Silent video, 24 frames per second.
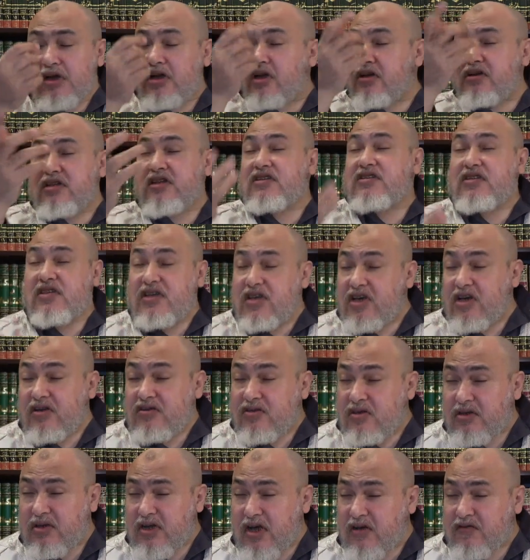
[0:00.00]
tazkiyat
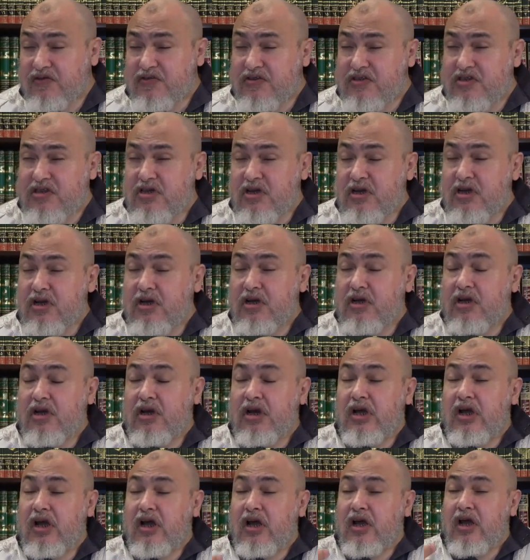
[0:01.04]
al-nafs,
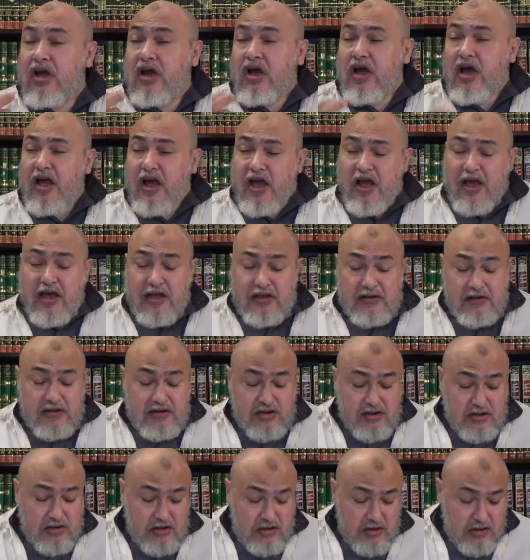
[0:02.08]
and
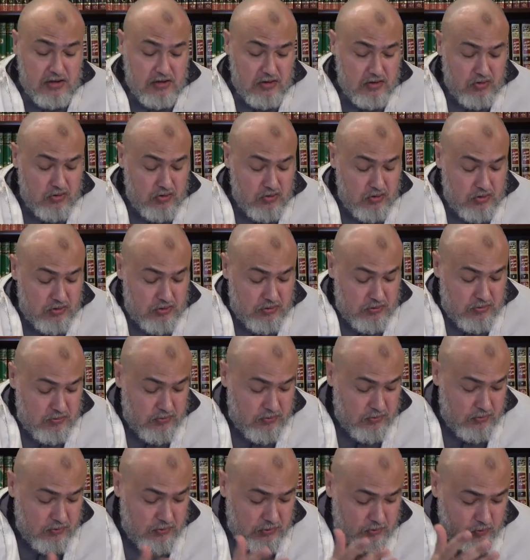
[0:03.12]

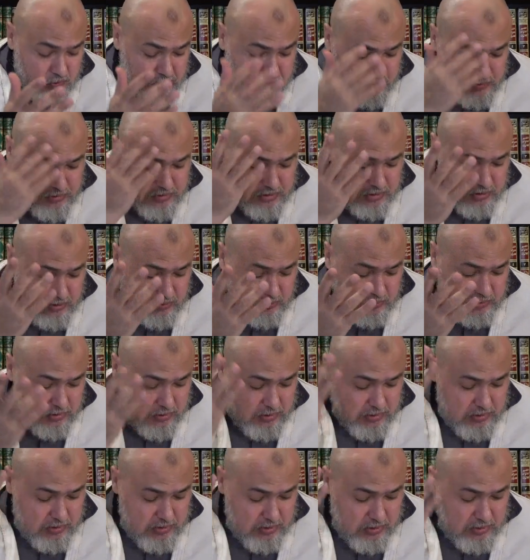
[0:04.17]
what was the other one?
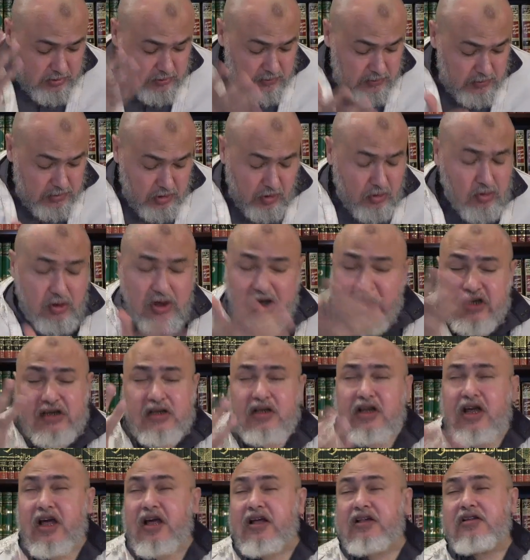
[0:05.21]
Oh,
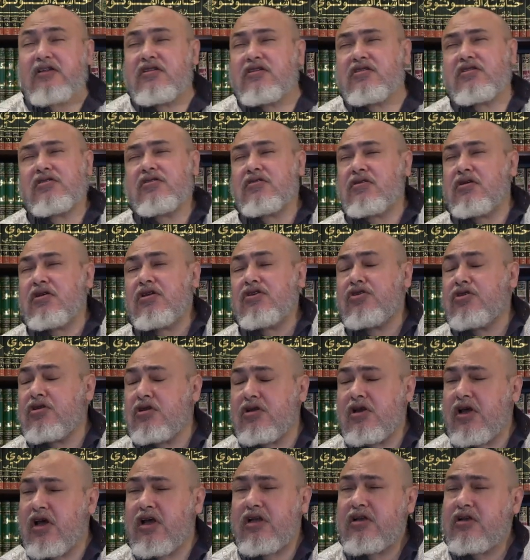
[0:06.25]

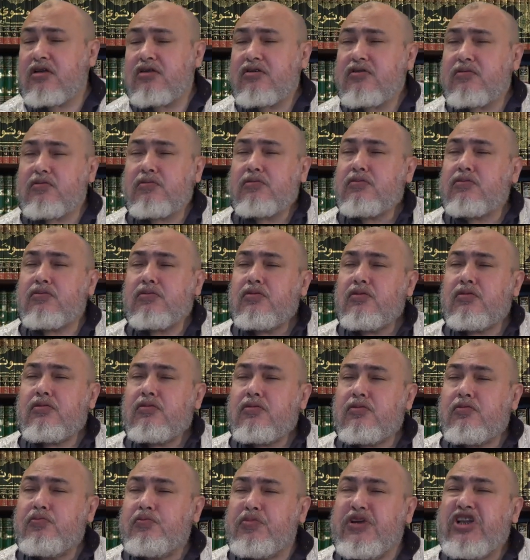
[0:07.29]
and
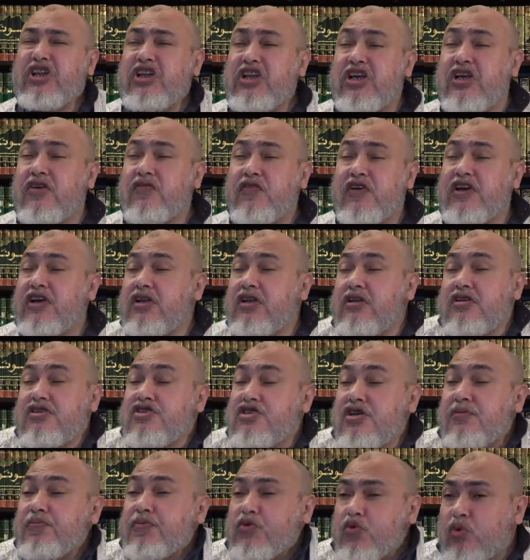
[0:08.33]
believing in the
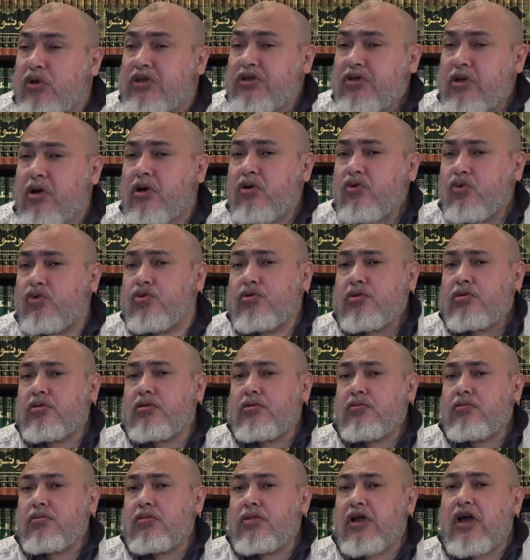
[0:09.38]
Jibt wa Taghut,
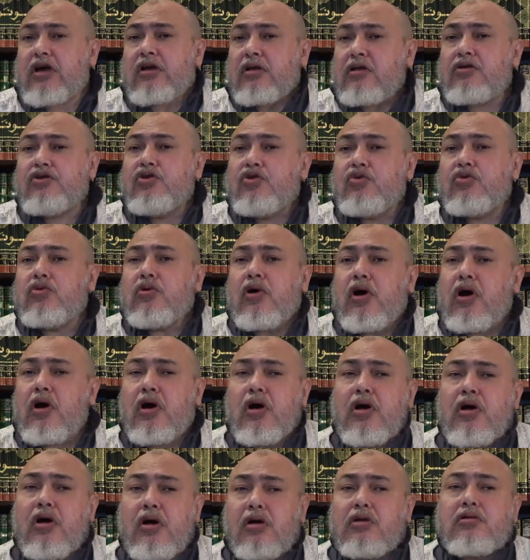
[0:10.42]
that you are
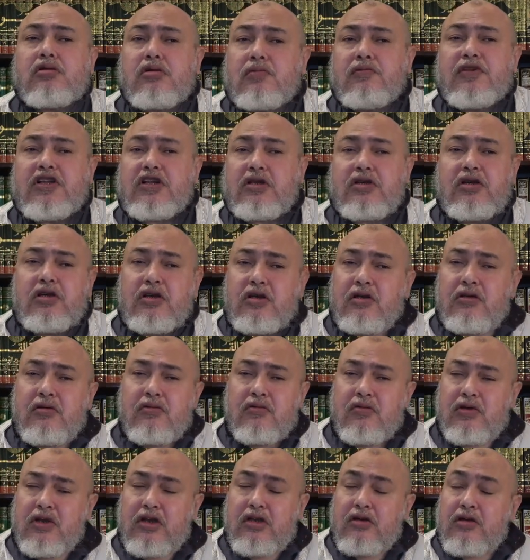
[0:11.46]
ultimately.
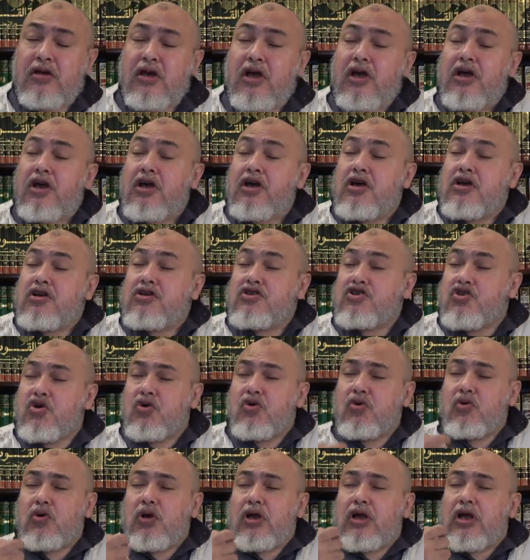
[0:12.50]

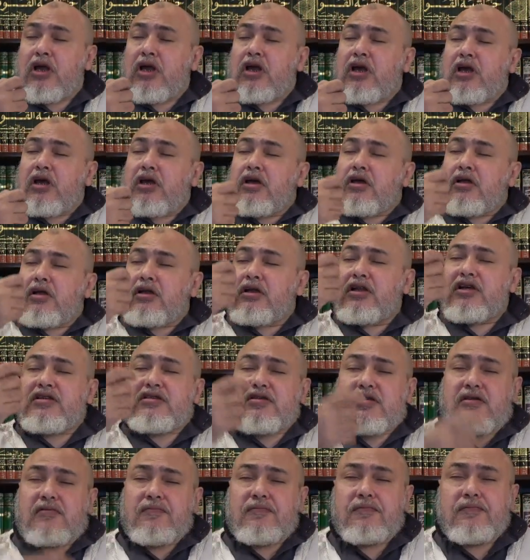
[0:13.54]
So,
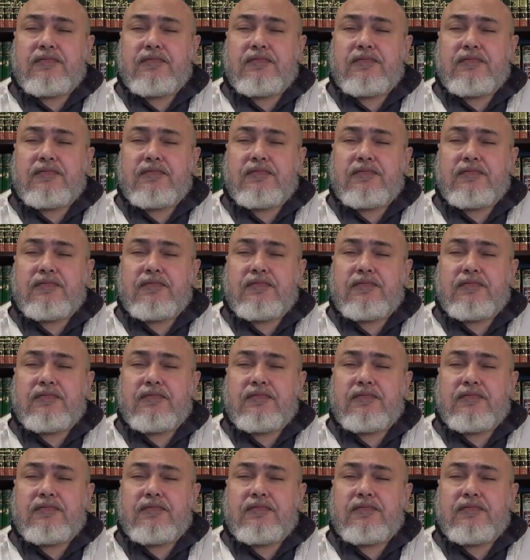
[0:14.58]
listen.